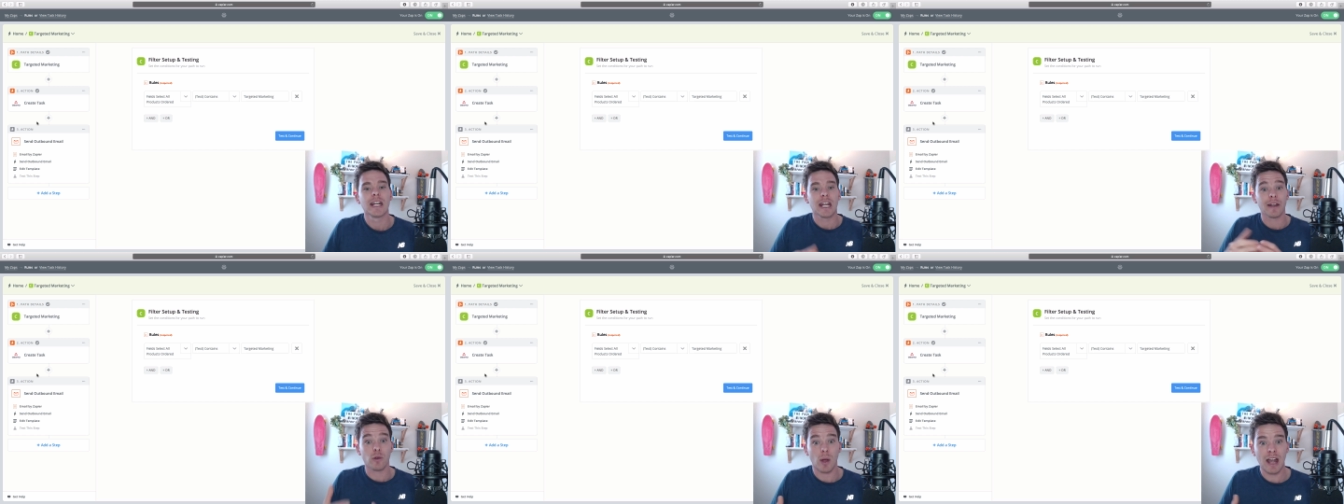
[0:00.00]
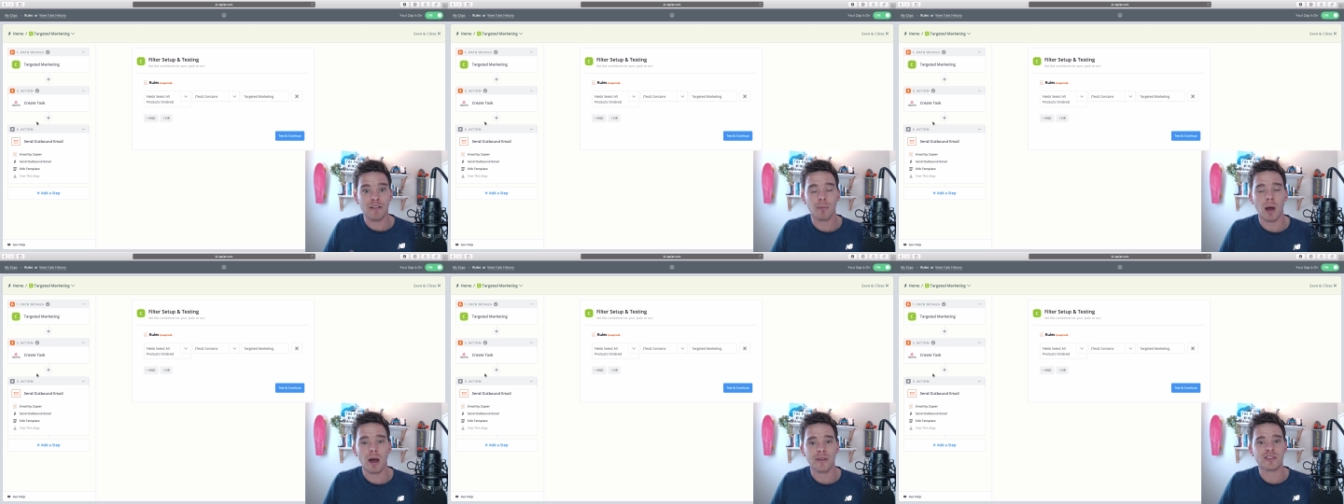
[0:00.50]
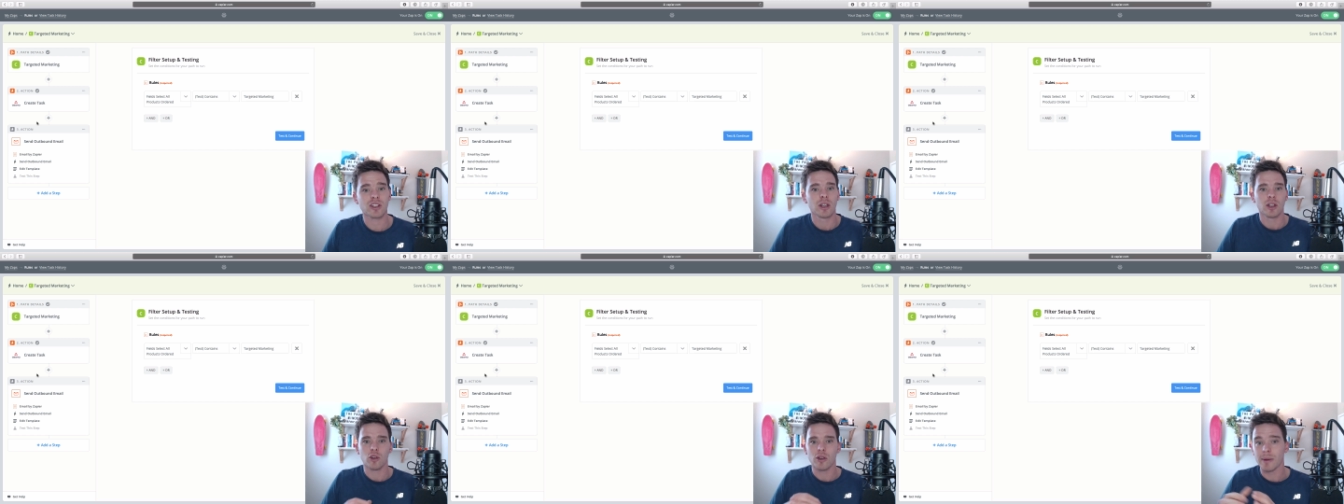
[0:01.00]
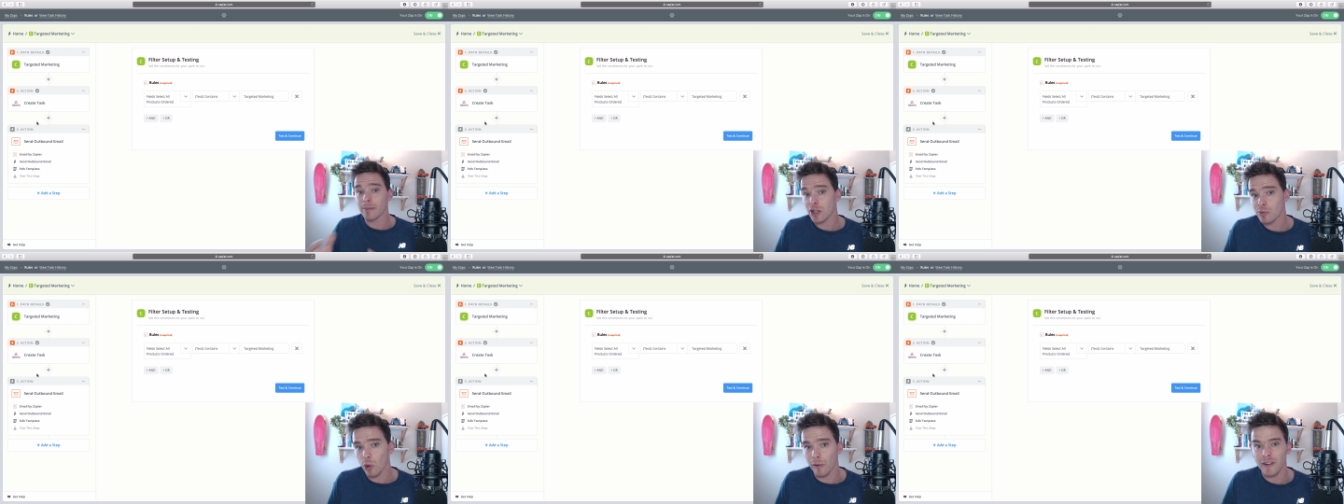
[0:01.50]
If you have paths, you can be
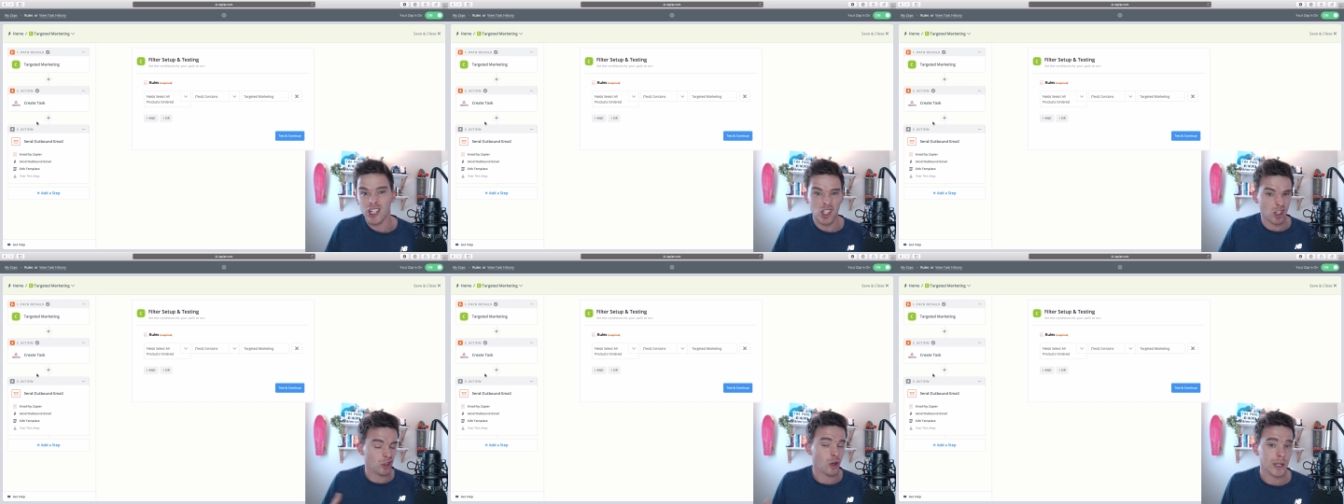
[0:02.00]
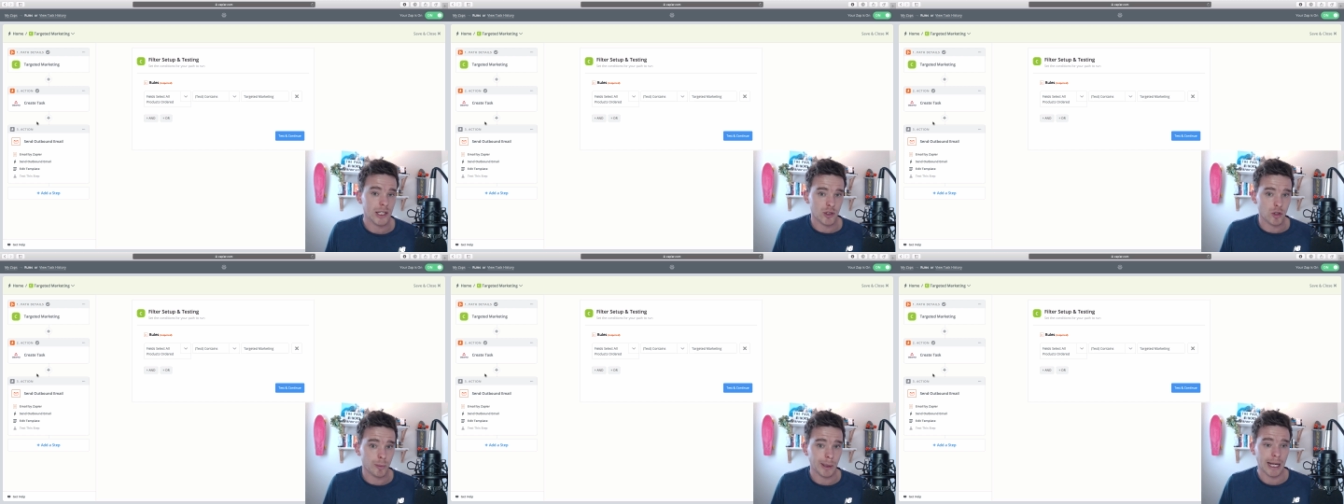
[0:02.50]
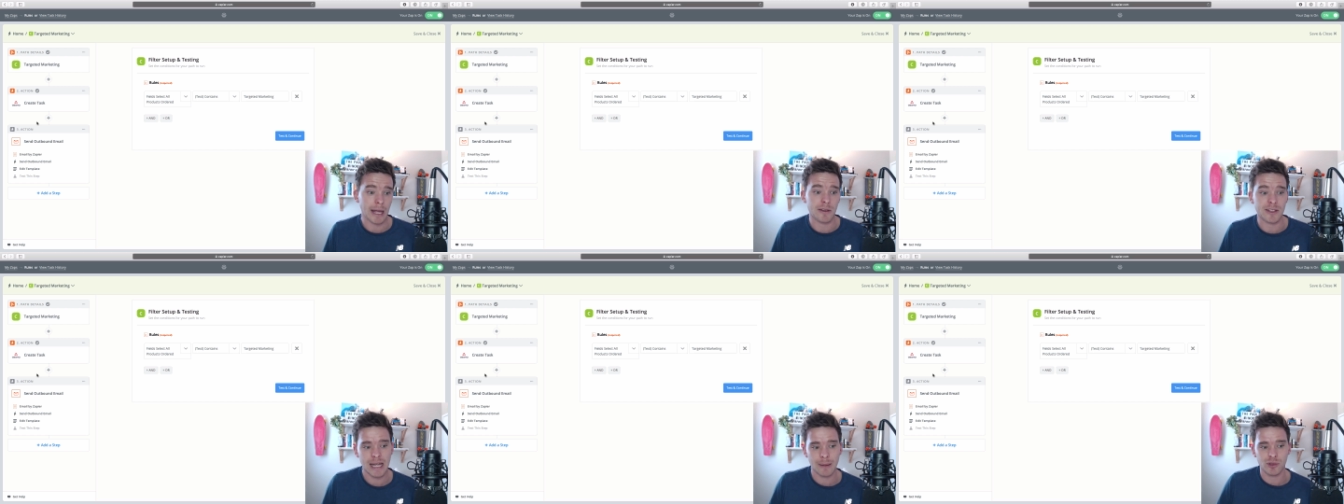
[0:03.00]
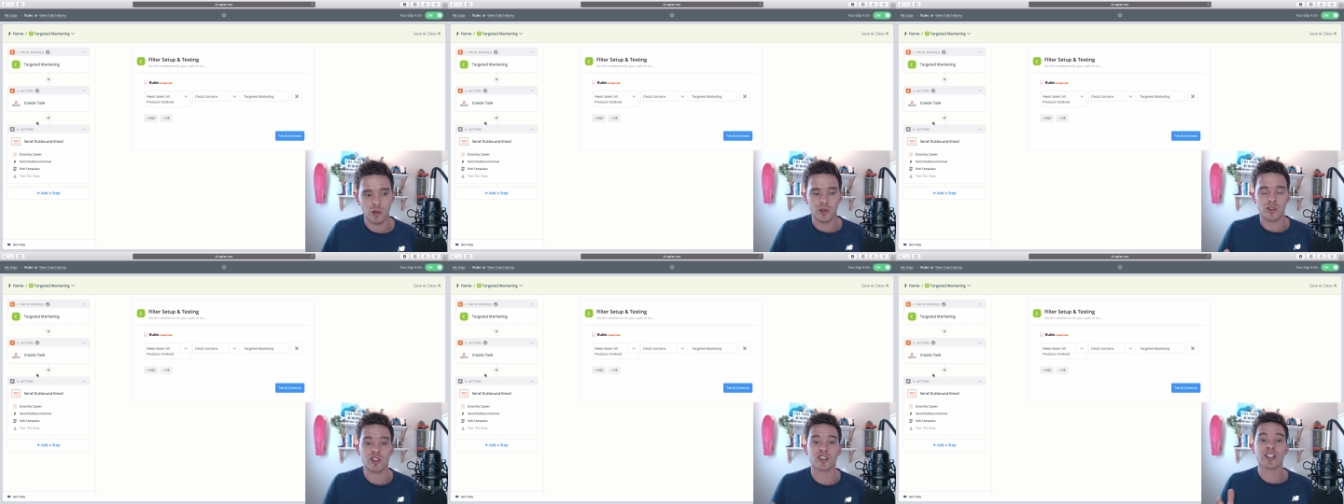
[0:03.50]
much more efficient. You don't need to duplicate the zaps. You can
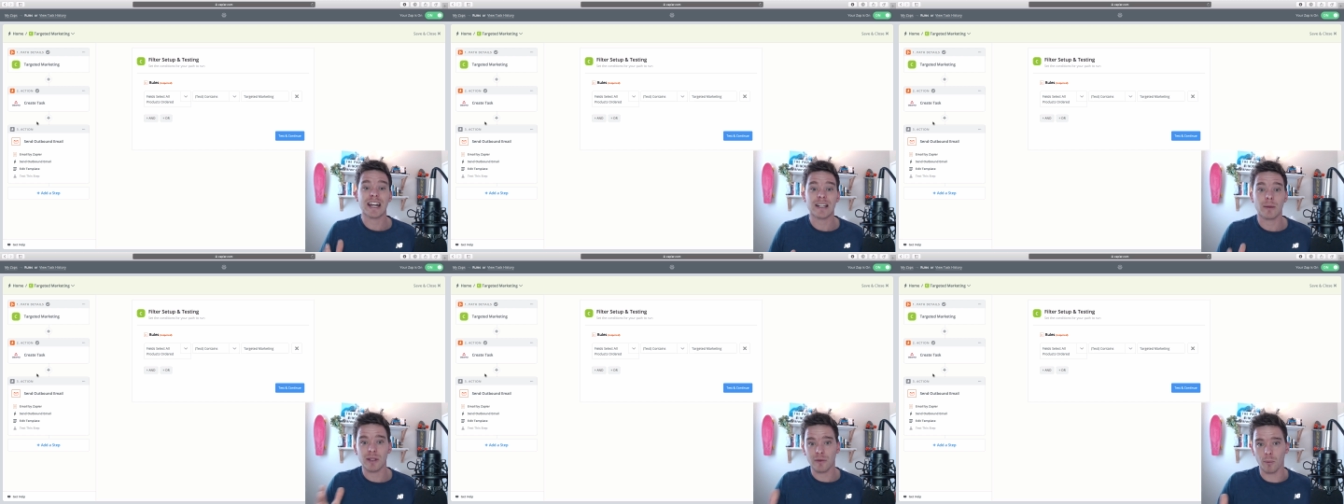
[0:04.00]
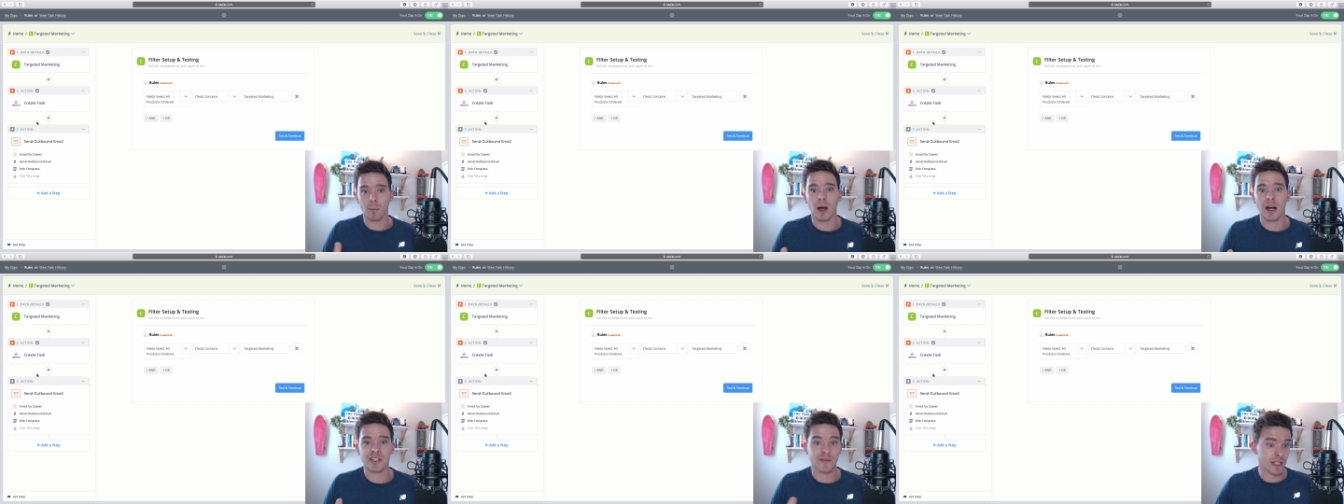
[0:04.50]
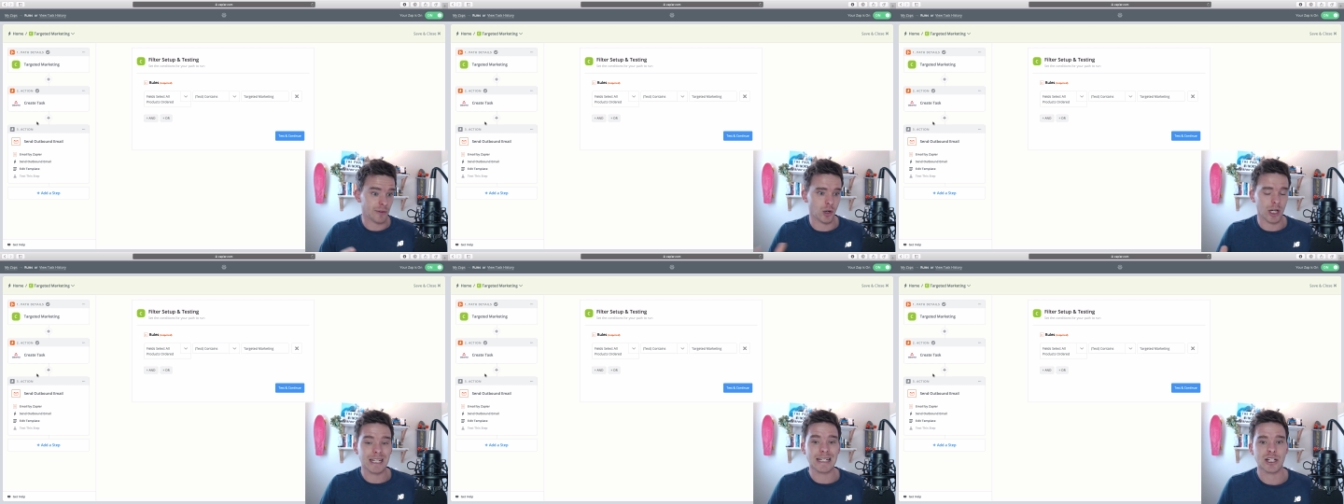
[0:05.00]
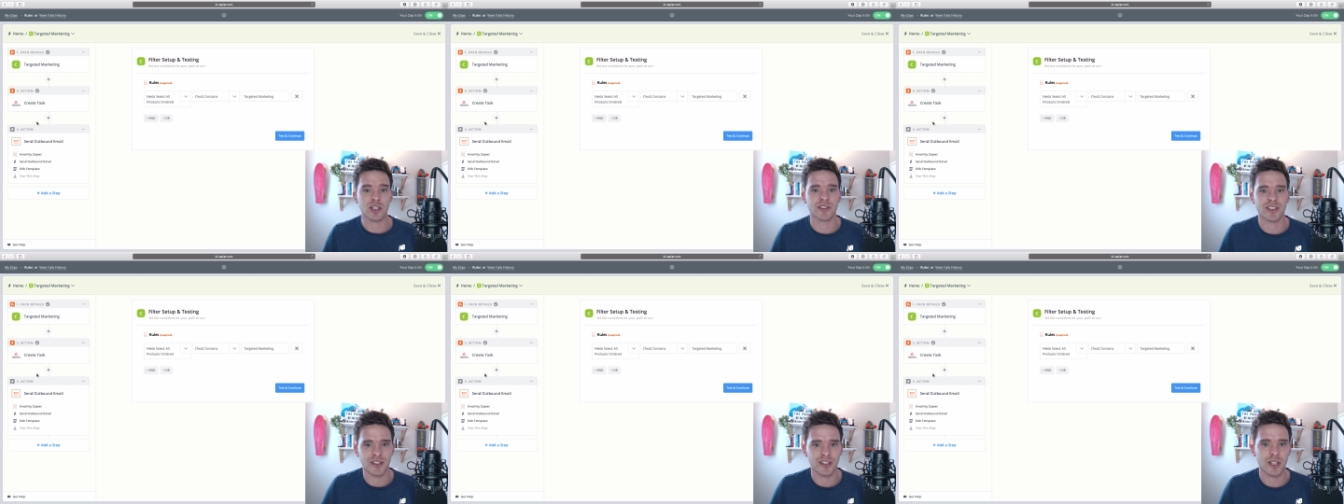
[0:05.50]
just set up different paths for different
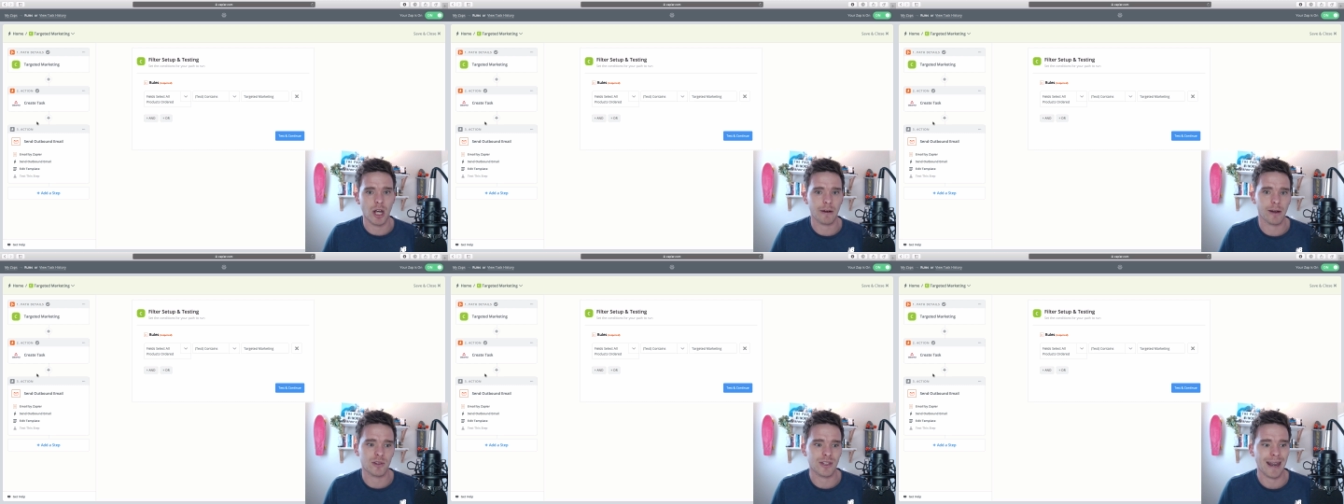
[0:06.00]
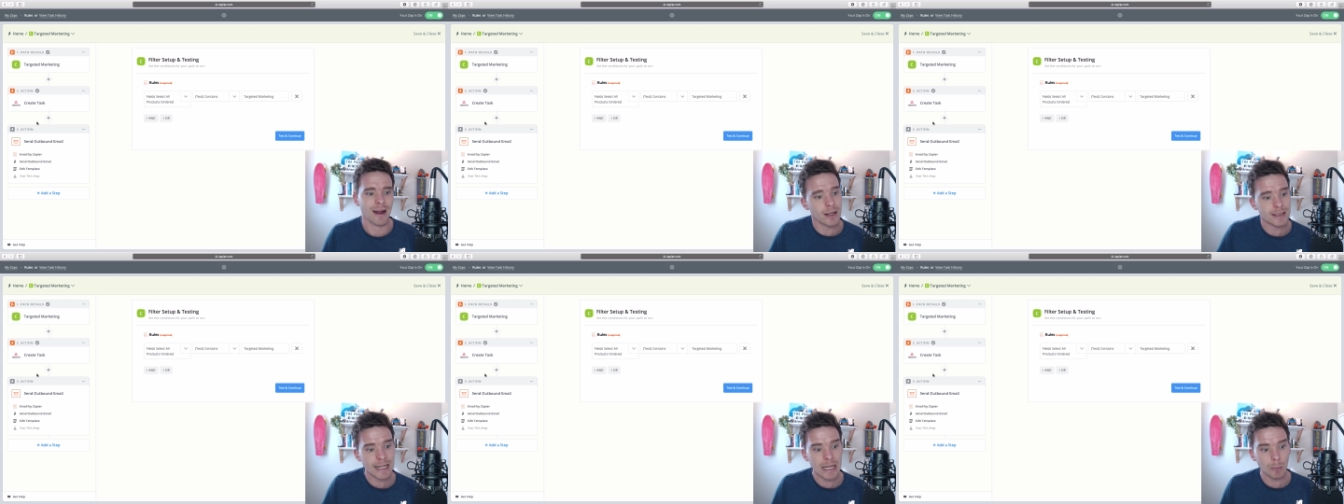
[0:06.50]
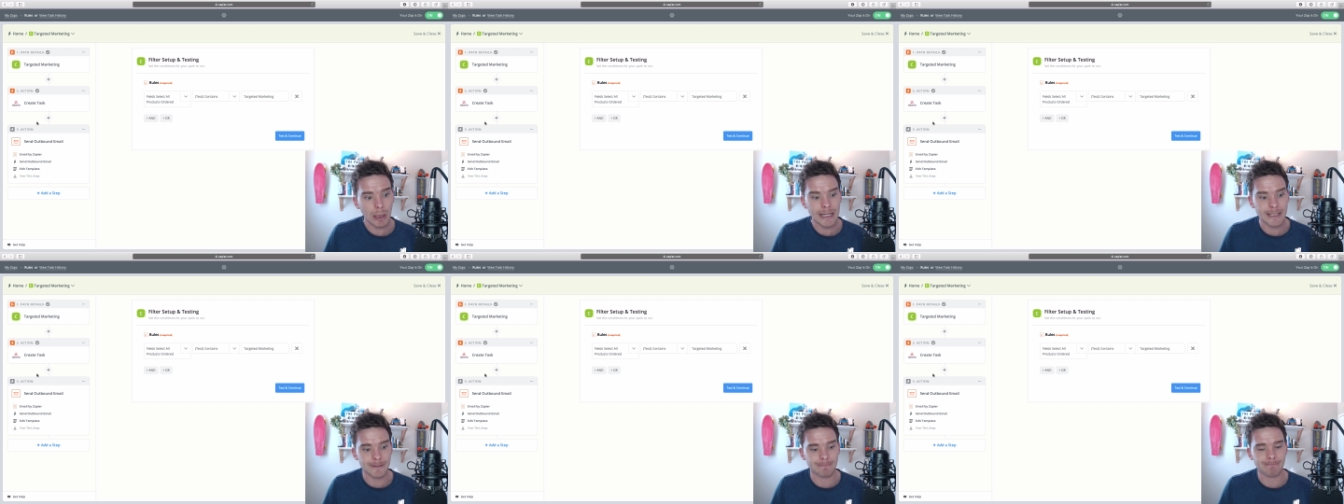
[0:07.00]
conditions and scenarios that are taking place.